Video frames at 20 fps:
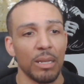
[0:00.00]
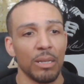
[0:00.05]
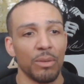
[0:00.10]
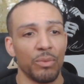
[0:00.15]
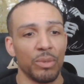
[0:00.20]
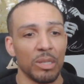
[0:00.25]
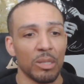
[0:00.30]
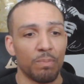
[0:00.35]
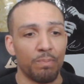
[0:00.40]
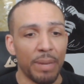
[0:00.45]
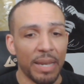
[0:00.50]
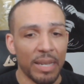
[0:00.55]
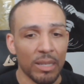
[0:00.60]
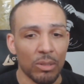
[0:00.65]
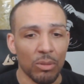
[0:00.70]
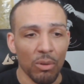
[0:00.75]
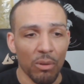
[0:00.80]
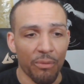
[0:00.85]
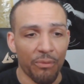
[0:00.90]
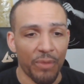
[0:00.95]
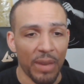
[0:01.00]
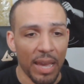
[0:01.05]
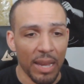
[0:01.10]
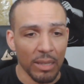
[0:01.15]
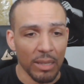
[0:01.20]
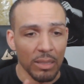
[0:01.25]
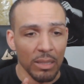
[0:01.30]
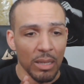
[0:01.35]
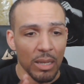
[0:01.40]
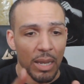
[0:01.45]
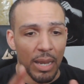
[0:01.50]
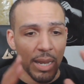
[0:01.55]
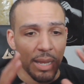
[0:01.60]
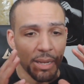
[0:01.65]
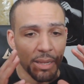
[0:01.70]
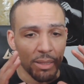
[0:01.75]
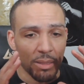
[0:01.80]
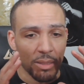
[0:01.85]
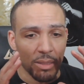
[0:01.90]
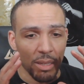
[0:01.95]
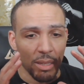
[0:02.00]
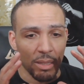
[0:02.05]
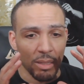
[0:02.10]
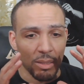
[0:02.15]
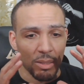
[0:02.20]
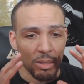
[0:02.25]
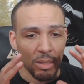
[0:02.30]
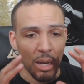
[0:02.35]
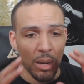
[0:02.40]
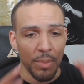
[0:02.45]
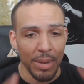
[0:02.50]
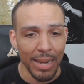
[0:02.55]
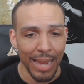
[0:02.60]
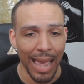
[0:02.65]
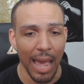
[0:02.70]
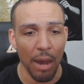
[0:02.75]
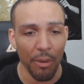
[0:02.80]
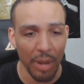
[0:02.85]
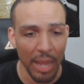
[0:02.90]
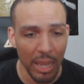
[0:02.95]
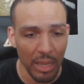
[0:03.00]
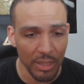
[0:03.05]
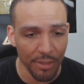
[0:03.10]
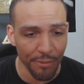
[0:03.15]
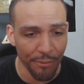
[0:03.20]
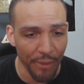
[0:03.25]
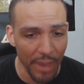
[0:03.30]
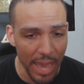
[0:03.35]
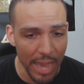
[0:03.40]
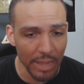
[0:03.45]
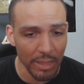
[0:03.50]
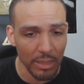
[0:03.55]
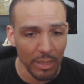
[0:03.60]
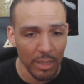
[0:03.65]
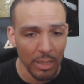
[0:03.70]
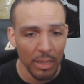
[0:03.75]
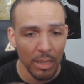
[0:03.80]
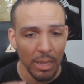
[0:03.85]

When it's based on facts and it's, and it's coming out as fact